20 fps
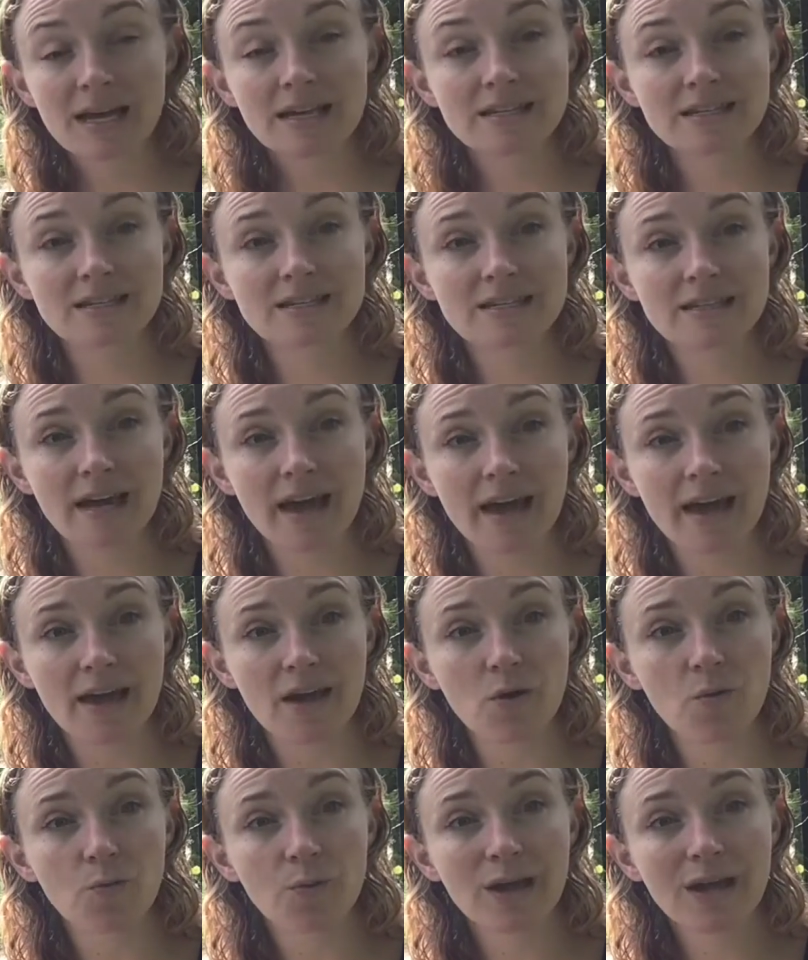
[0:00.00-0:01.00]

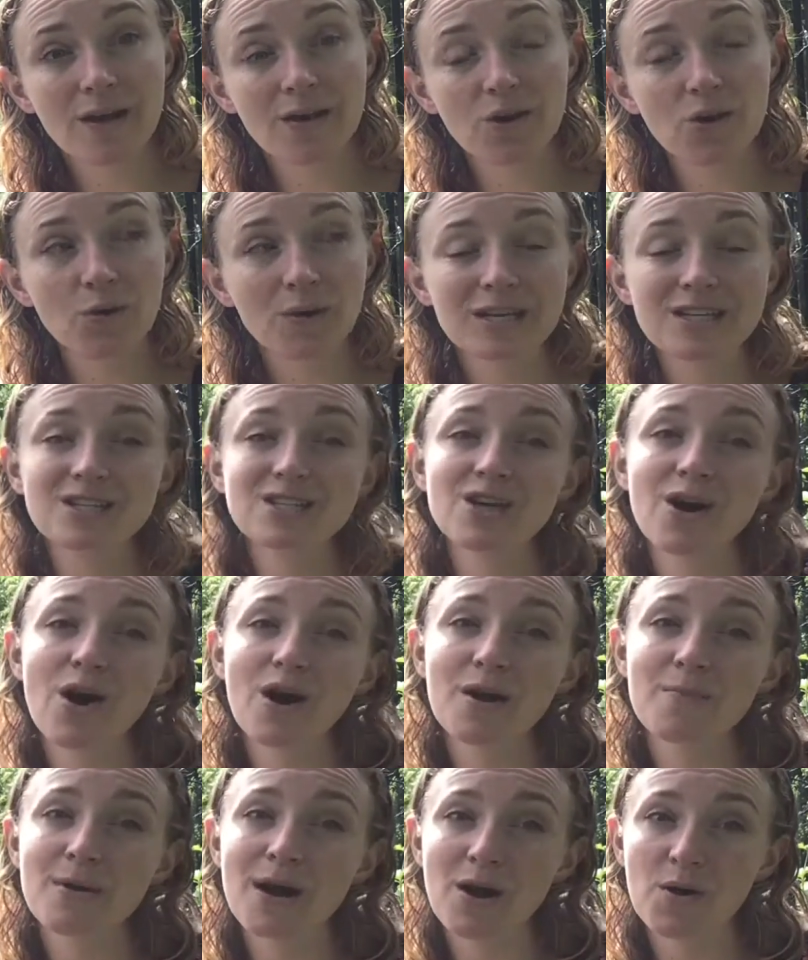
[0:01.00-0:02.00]
Today we are going to talk
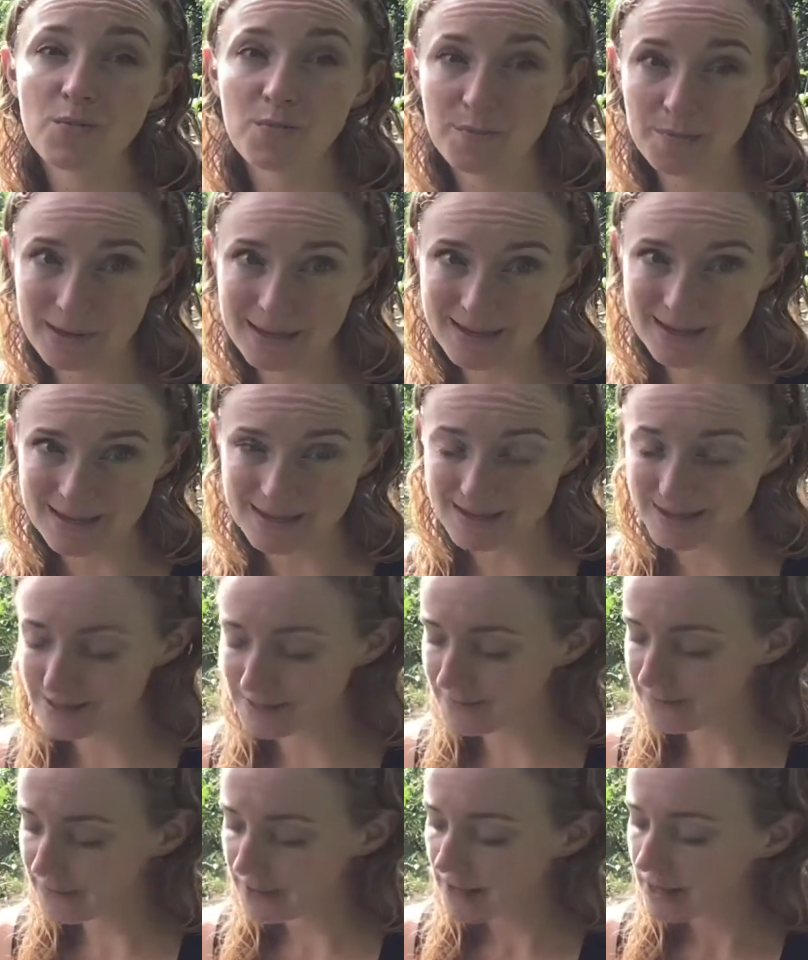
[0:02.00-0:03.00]
about bees.
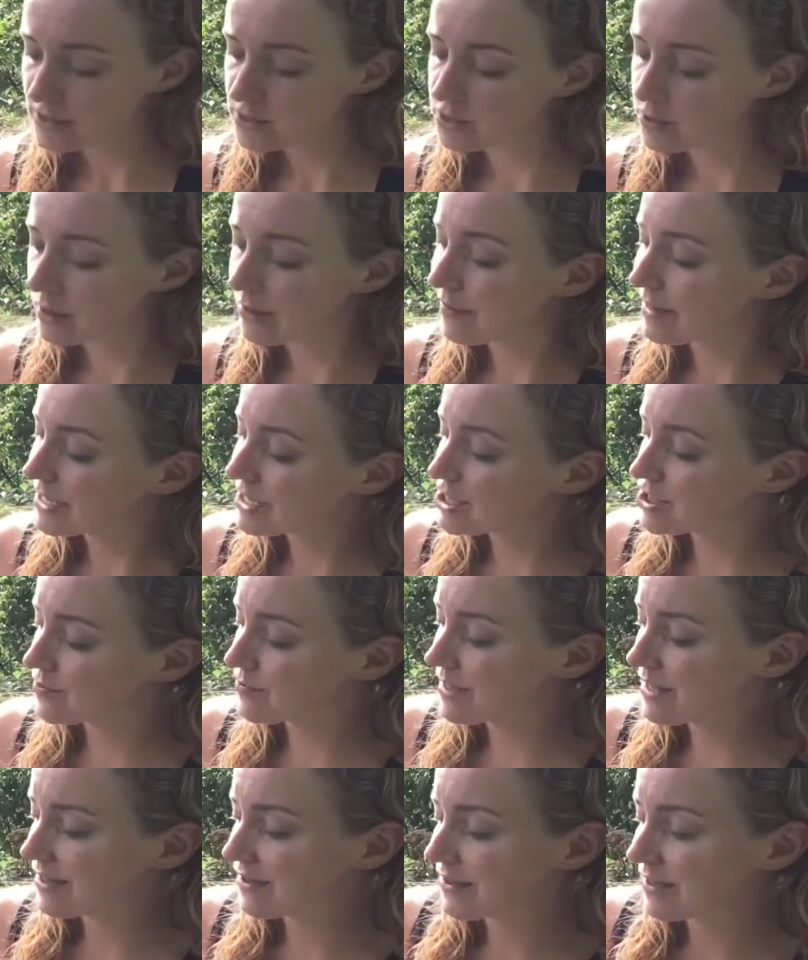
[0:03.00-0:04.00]
So I wanted to
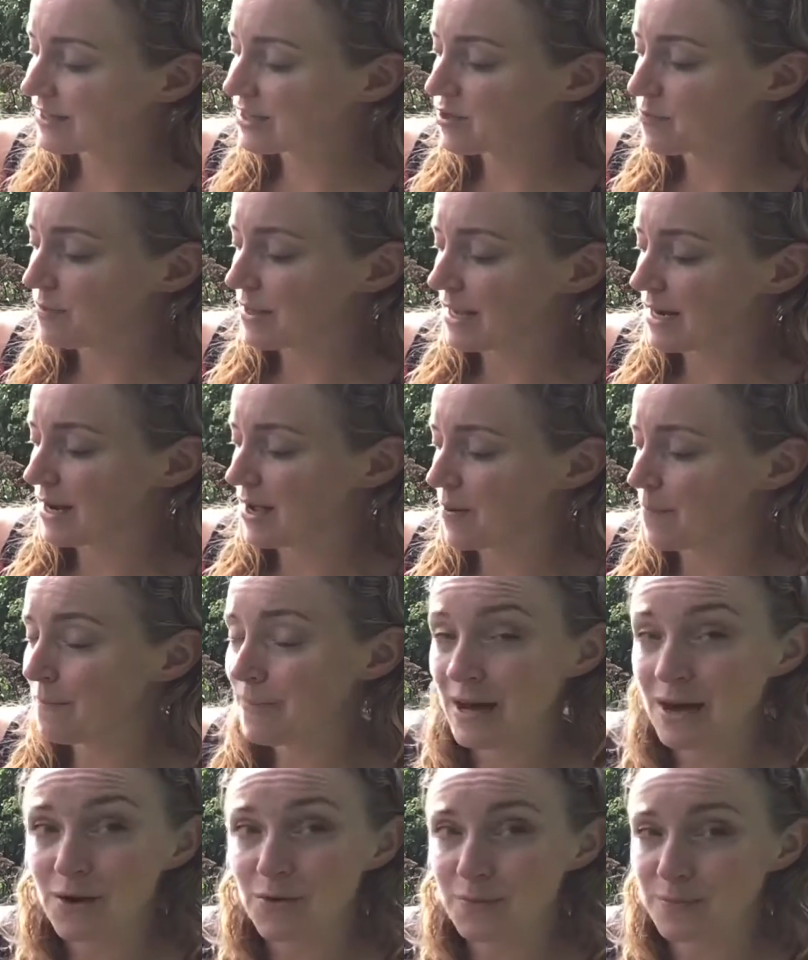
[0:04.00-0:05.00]
read a little bit
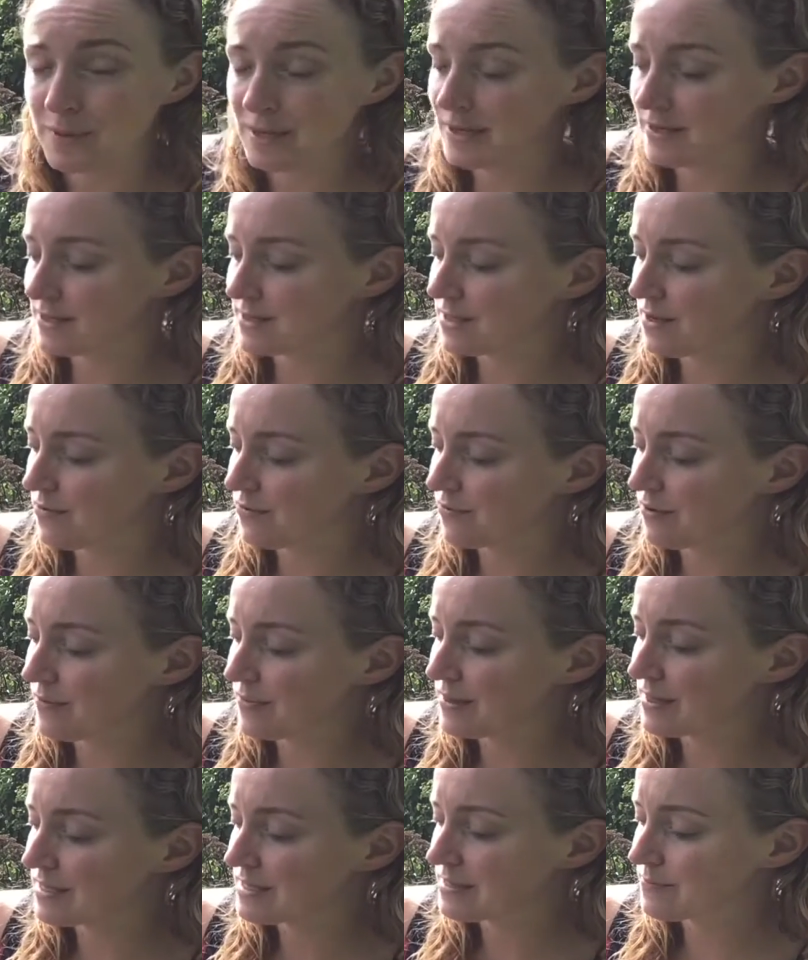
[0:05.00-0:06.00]
about bees
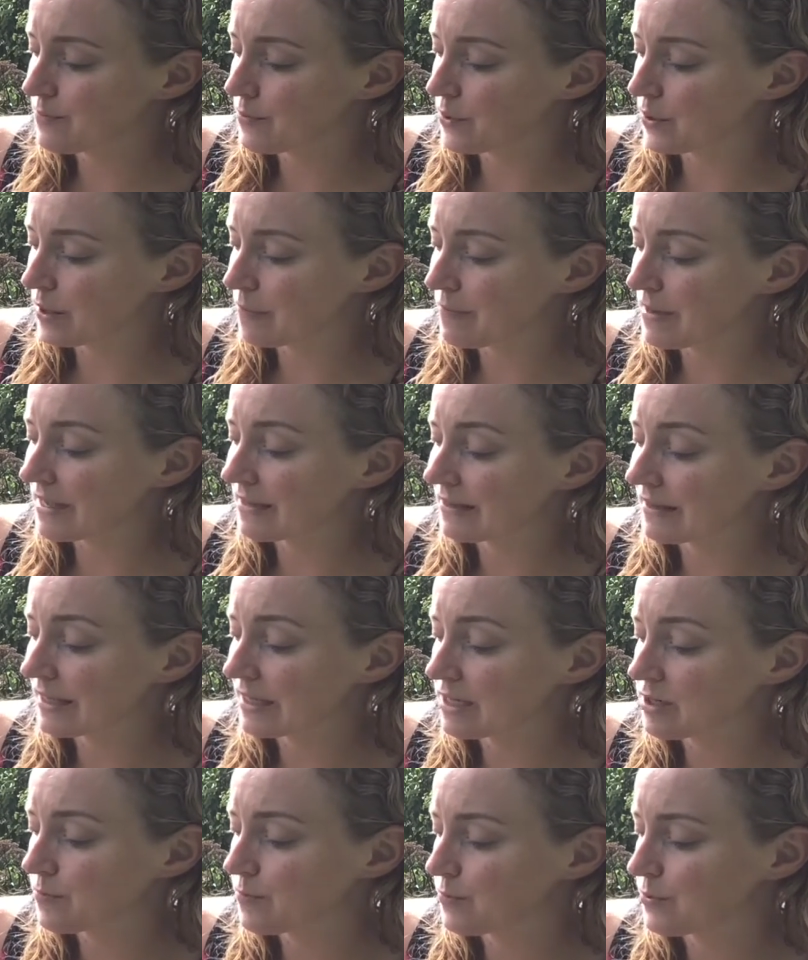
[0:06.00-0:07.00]
from this book by
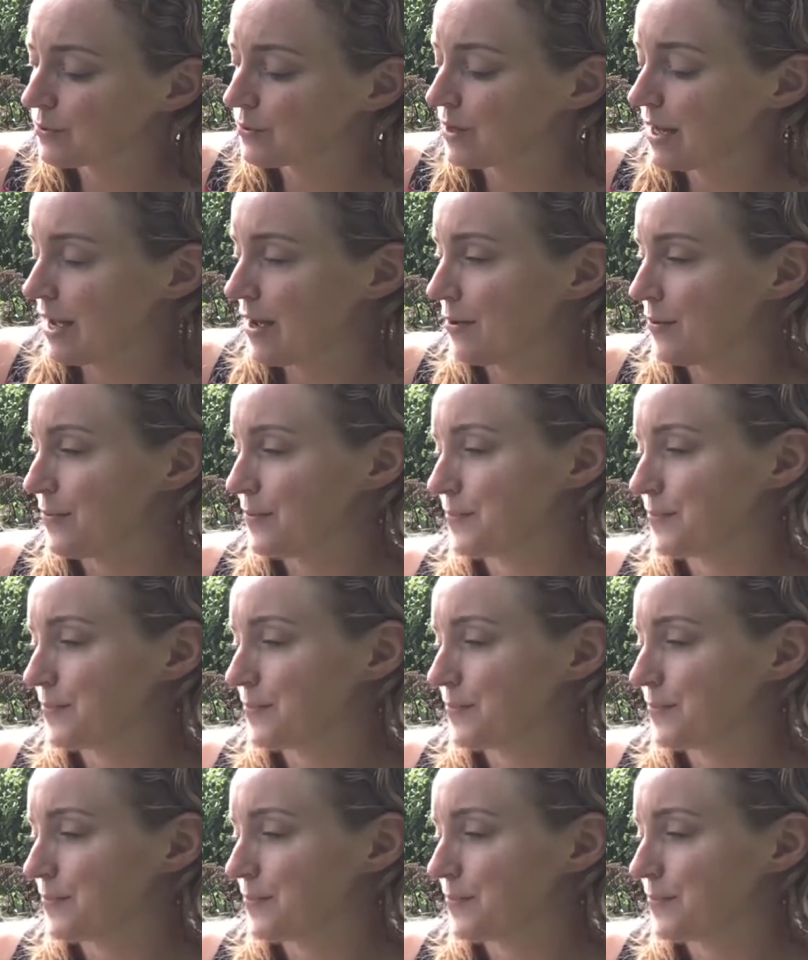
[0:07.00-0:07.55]
Lynn Brunel.